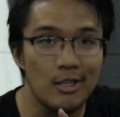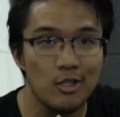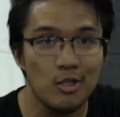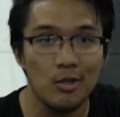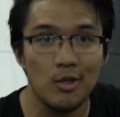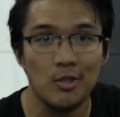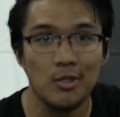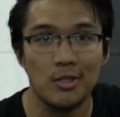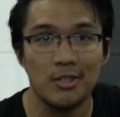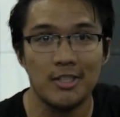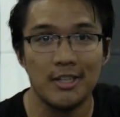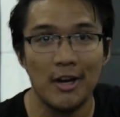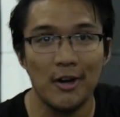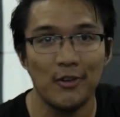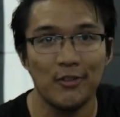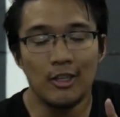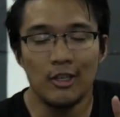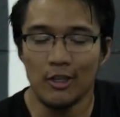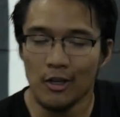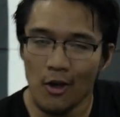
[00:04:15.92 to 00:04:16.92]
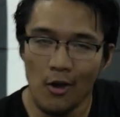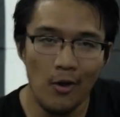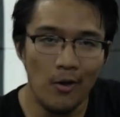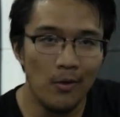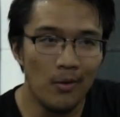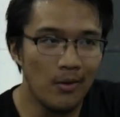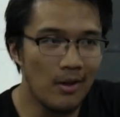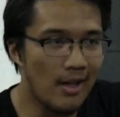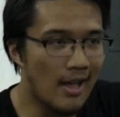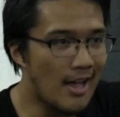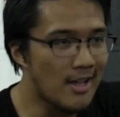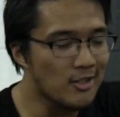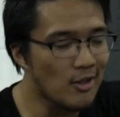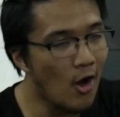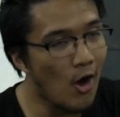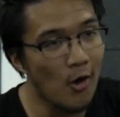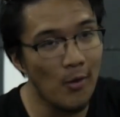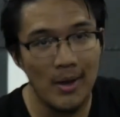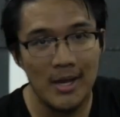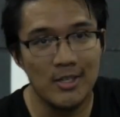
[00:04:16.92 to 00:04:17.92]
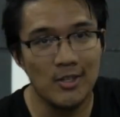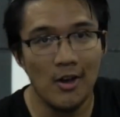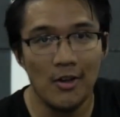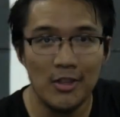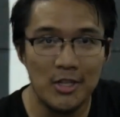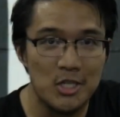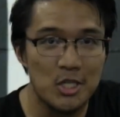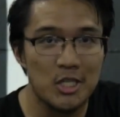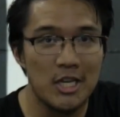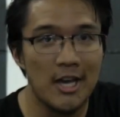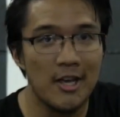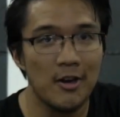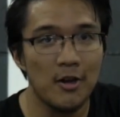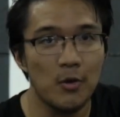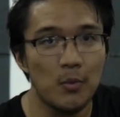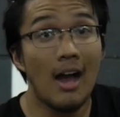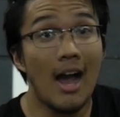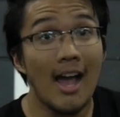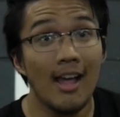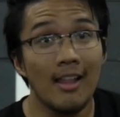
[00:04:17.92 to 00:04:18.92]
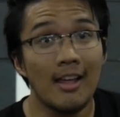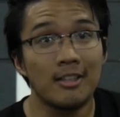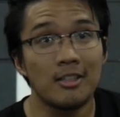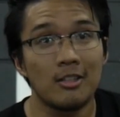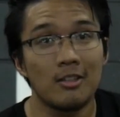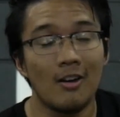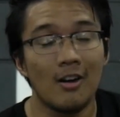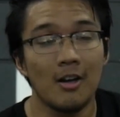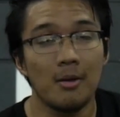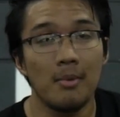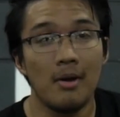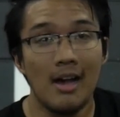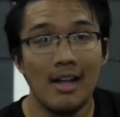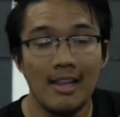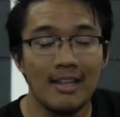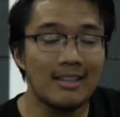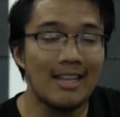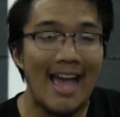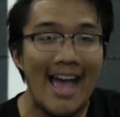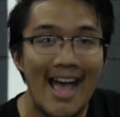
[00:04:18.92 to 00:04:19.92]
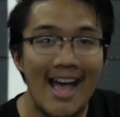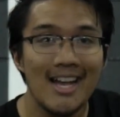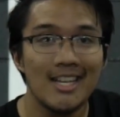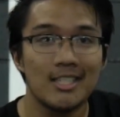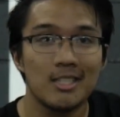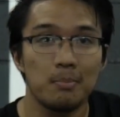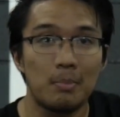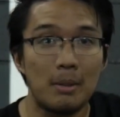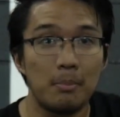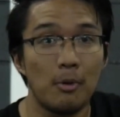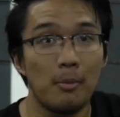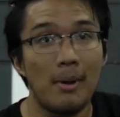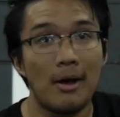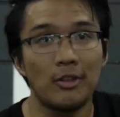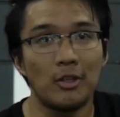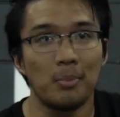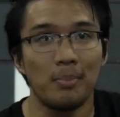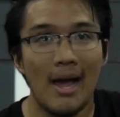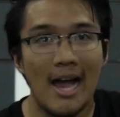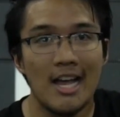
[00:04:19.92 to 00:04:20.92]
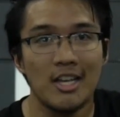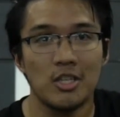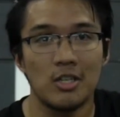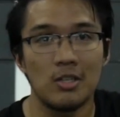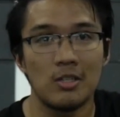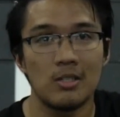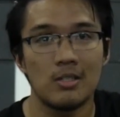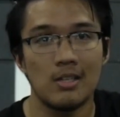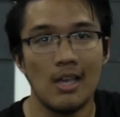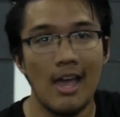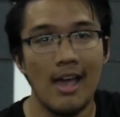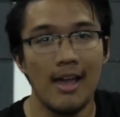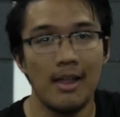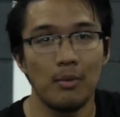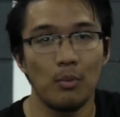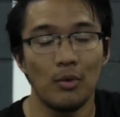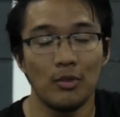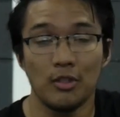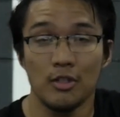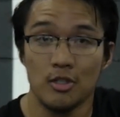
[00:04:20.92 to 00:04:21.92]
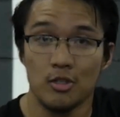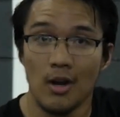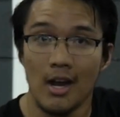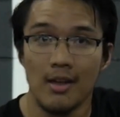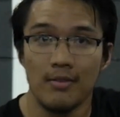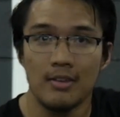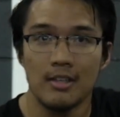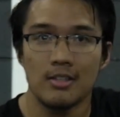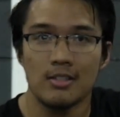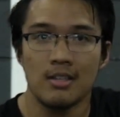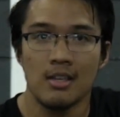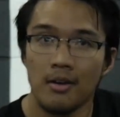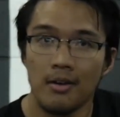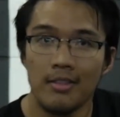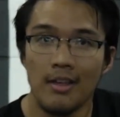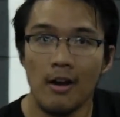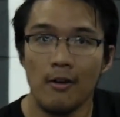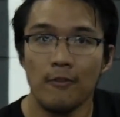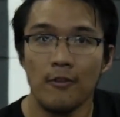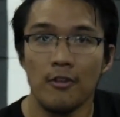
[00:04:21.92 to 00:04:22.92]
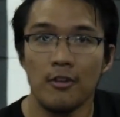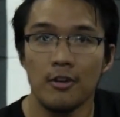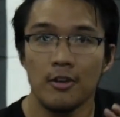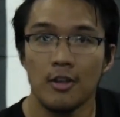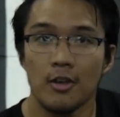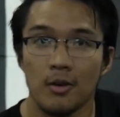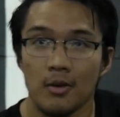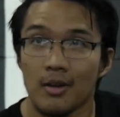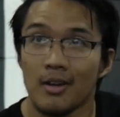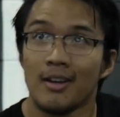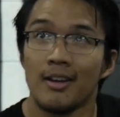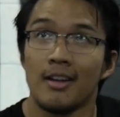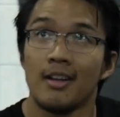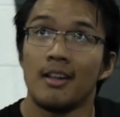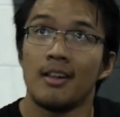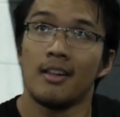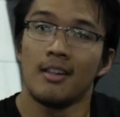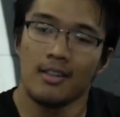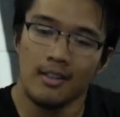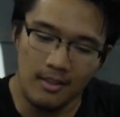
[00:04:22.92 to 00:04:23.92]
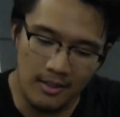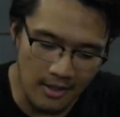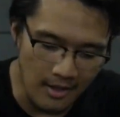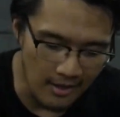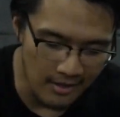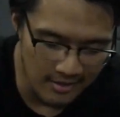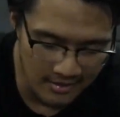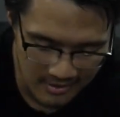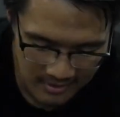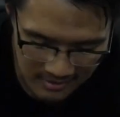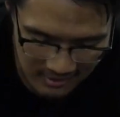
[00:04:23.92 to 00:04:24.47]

introduce herself. You know, as always on this channel, I like to talk about, I like to ask people about their passions and what their drive is. Without further ado, Leah.